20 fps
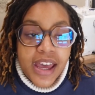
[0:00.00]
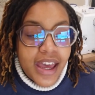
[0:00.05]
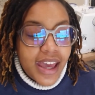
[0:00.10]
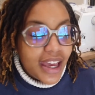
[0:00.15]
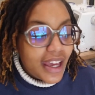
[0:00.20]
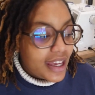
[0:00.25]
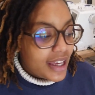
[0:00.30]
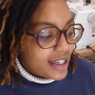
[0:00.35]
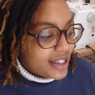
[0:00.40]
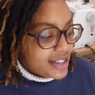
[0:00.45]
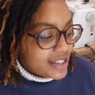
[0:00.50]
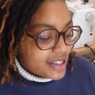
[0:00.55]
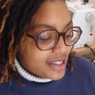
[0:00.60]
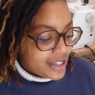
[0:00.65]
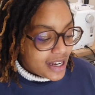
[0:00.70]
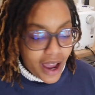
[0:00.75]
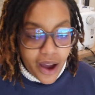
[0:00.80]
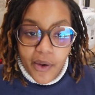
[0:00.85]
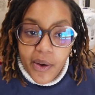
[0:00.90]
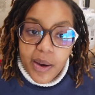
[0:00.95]
And
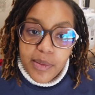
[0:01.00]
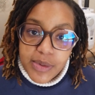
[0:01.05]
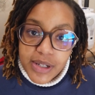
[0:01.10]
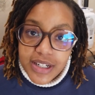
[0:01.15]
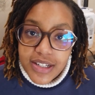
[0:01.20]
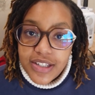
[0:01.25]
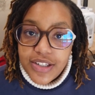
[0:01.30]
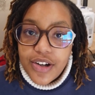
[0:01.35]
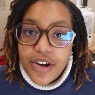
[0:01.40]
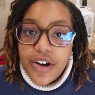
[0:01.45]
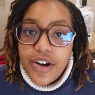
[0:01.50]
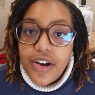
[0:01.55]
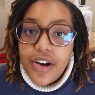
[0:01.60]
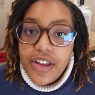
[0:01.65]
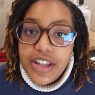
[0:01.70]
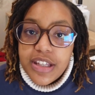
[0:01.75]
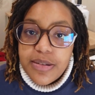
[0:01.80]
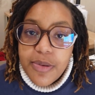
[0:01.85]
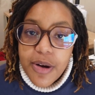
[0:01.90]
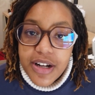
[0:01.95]
now I'm gonna start on
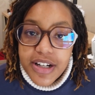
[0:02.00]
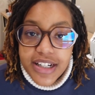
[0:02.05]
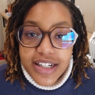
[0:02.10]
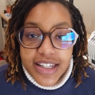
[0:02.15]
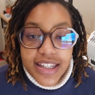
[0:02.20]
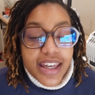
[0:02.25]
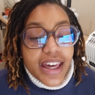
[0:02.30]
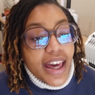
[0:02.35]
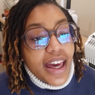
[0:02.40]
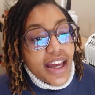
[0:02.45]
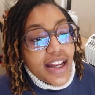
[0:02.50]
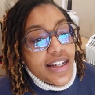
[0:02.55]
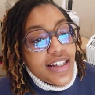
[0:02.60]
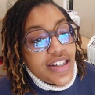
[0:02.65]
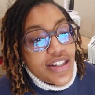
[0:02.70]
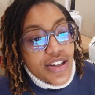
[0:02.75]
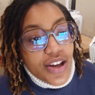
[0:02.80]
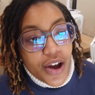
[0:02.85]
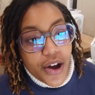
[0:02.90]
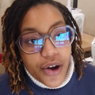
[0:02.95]
this project again.
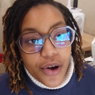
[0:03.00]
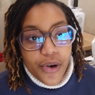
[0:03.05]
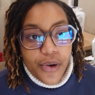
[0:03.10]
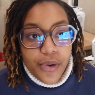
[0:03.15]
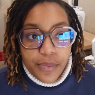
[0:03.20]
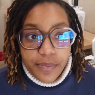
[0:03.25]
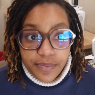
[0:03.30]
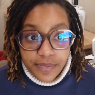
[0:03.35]
So